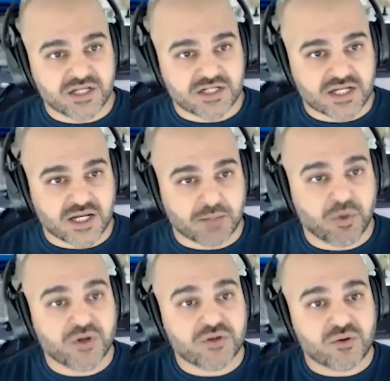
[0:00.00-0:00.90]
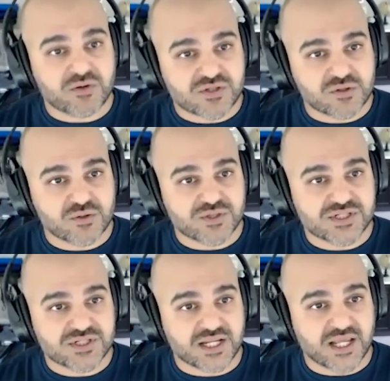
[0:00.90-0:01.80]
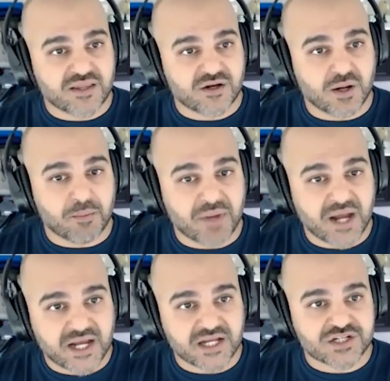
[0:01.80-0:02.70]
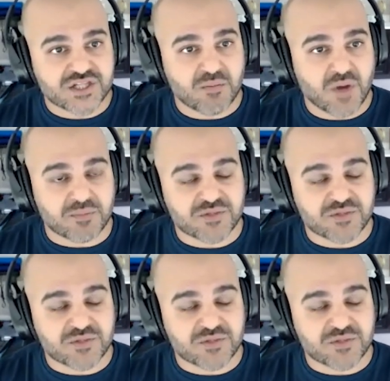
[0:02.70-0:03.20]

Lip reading: to put those solutions together and package them up.